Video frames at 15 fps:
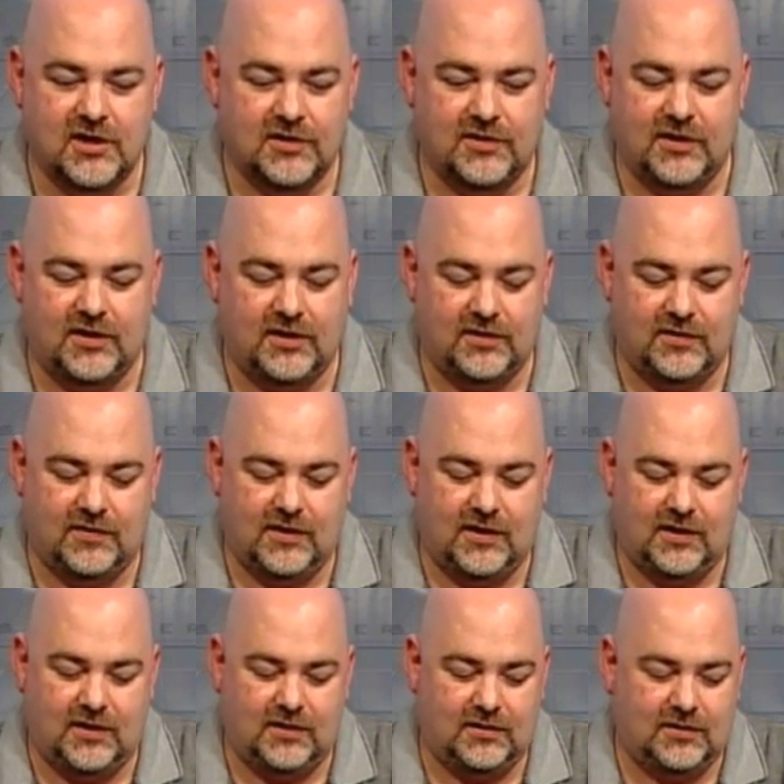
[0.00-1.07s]

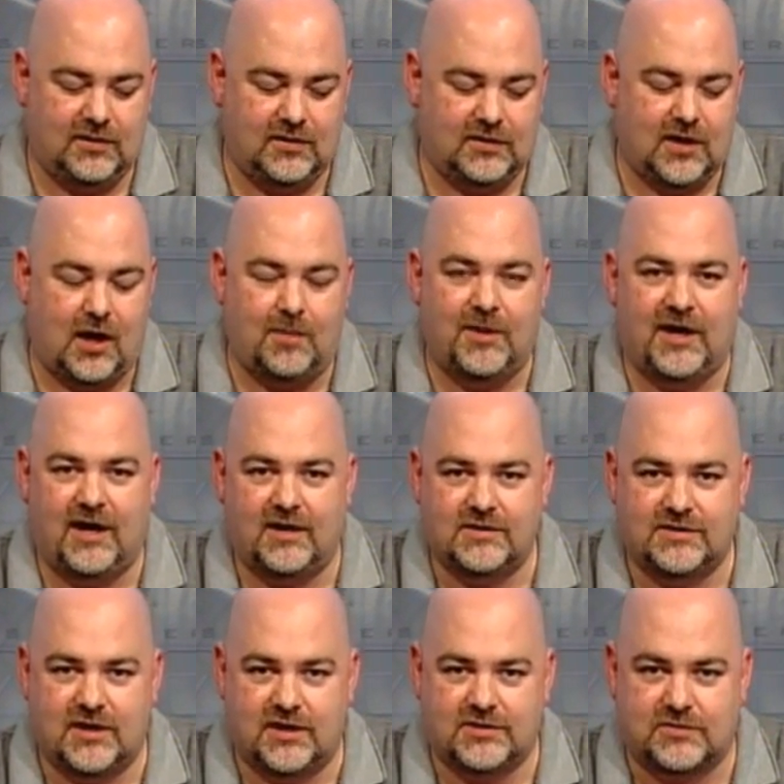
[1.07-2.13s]
The common
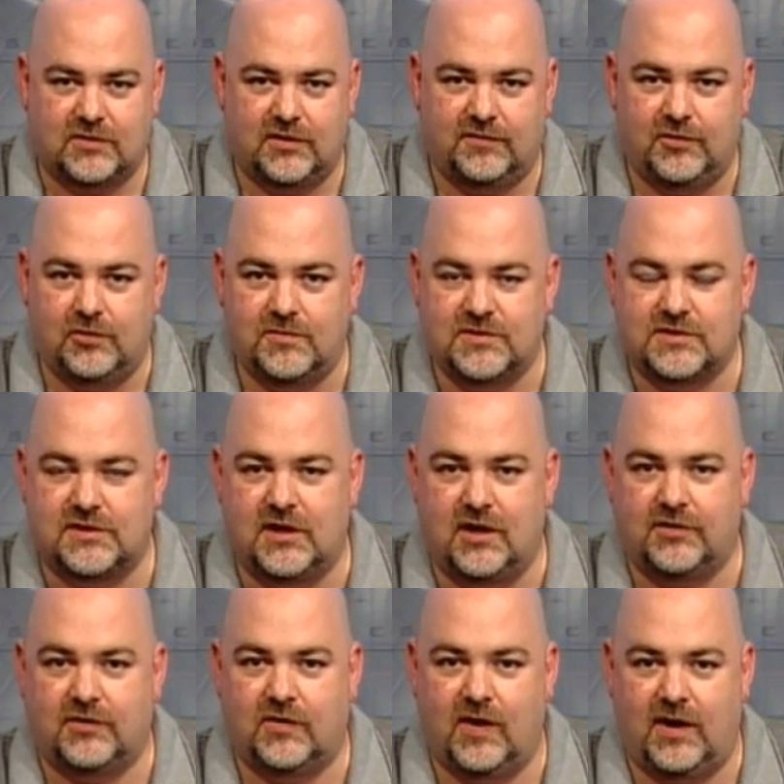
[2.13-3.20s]
ancestry of humans and the
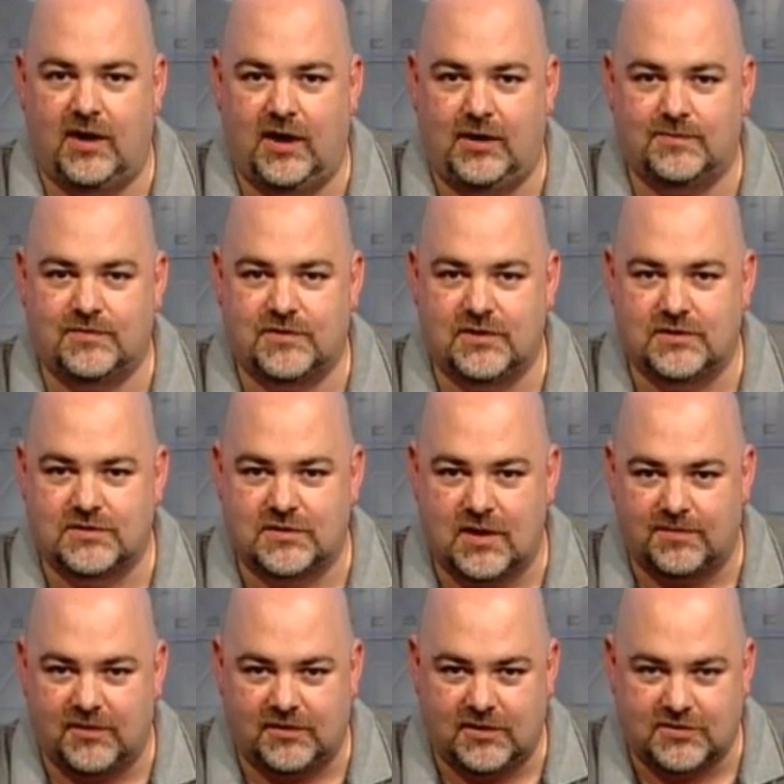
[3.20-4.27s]
other great apes is
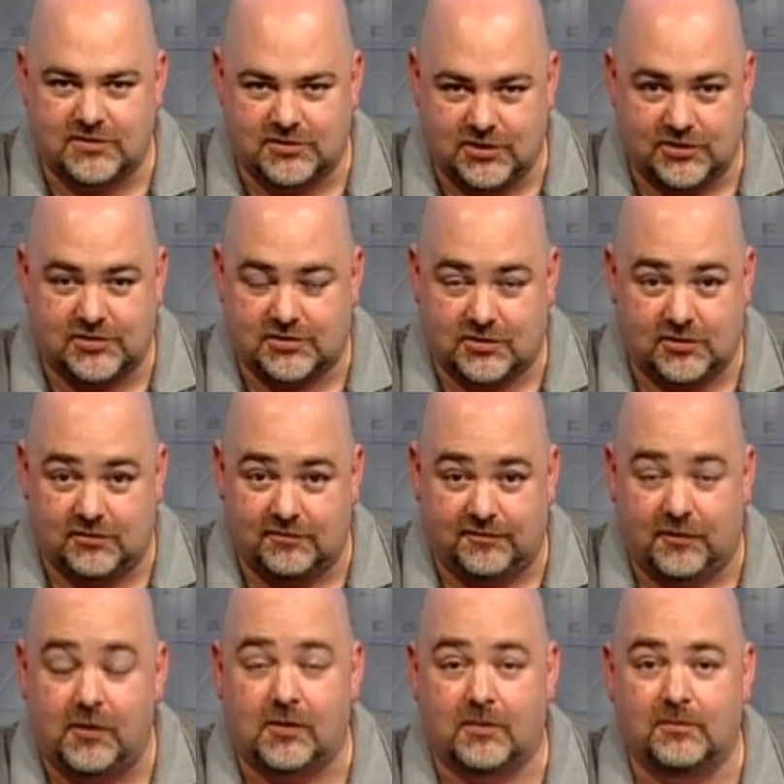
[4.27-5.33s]
something that's just
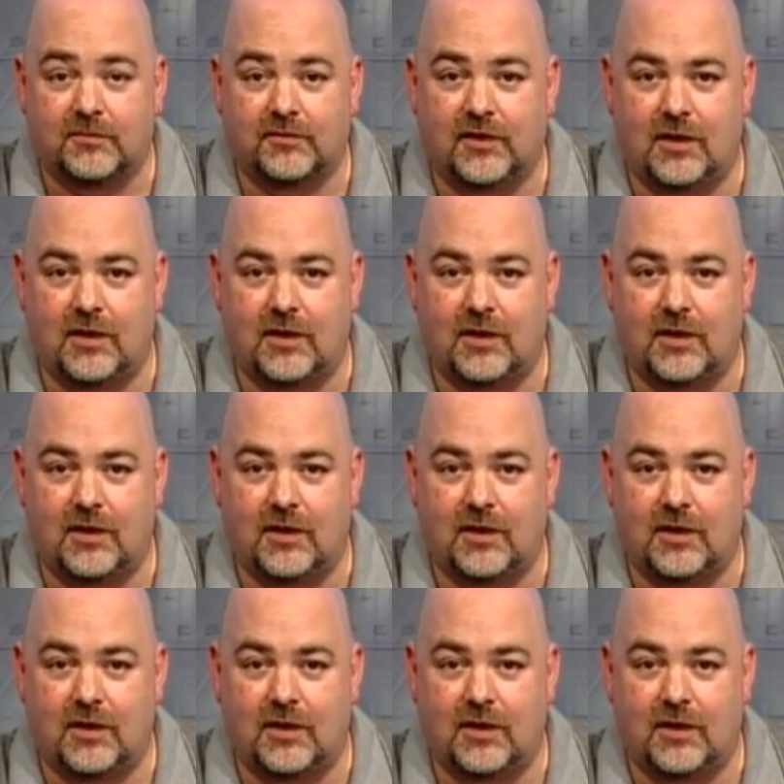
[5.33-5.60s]
confirmed.